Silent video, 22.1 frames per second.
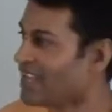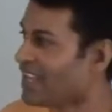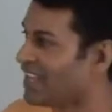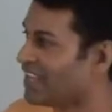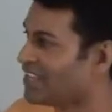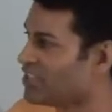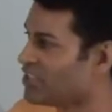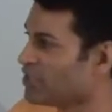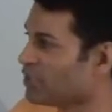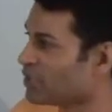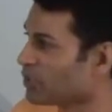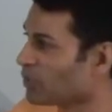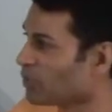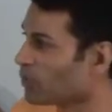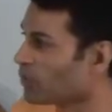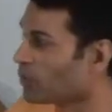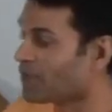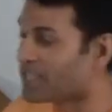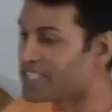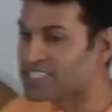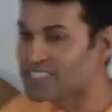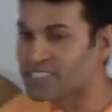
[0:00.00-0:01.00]
And do you know the
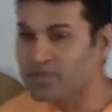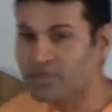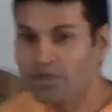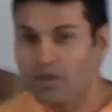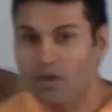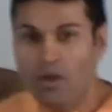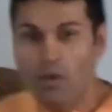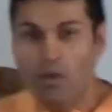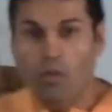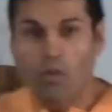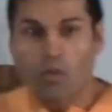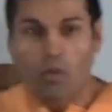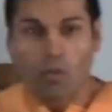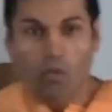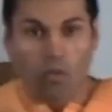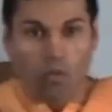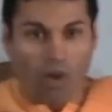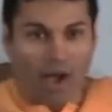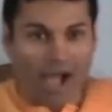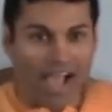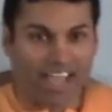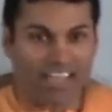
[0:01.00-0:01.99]
reason
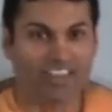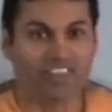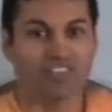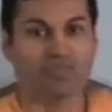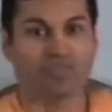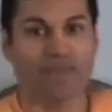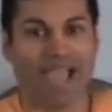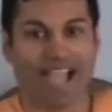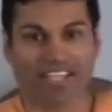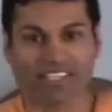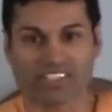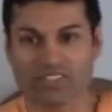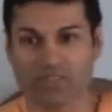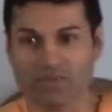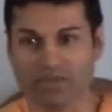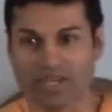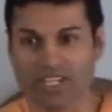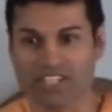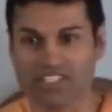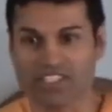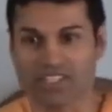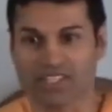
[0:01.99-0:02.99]
why you've packed too
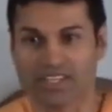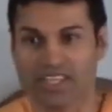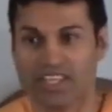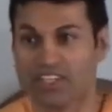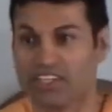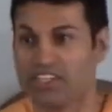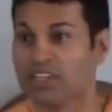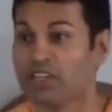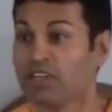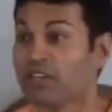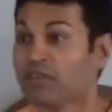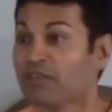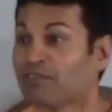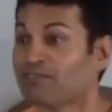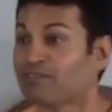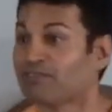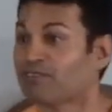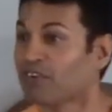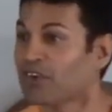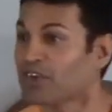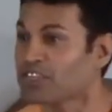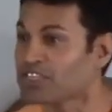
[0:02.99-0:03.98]
much? Do you know the
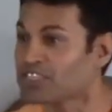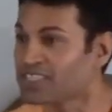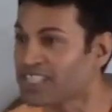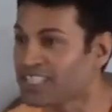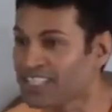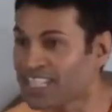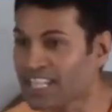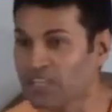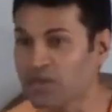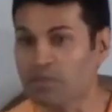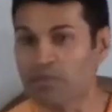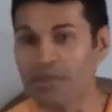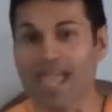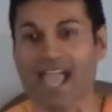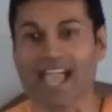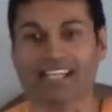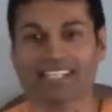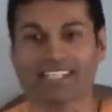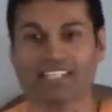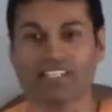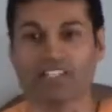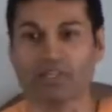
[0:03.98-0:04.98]
first thing that you
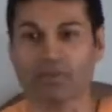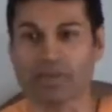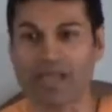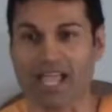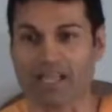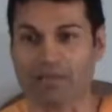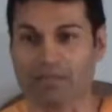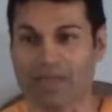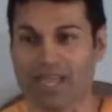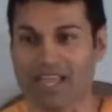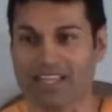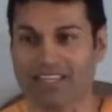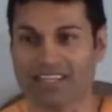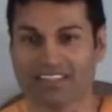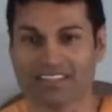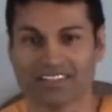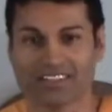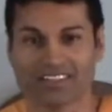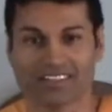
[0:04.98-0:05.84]
packed into your backpack?